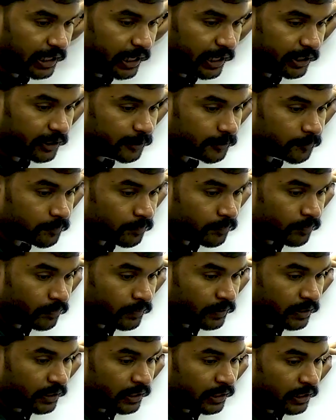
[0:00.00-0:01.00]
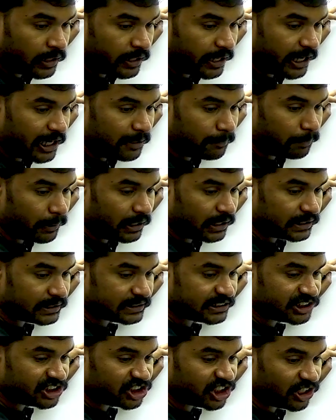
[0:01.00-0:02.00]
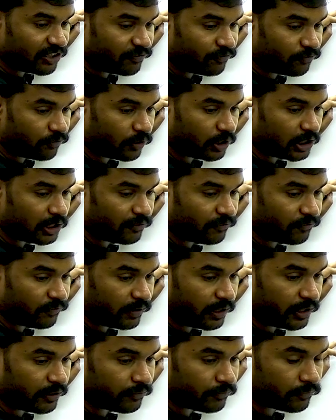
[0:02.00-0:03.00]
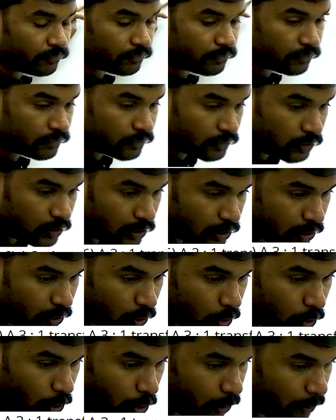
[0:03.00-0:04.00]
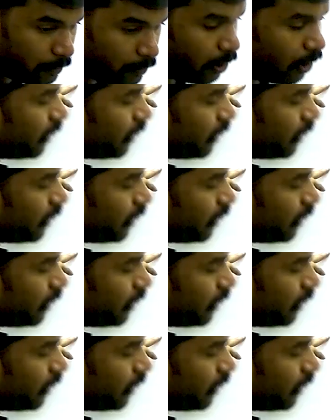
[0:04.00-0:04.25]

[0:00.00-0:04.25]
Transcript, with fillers: that 9 plus j 45 ohm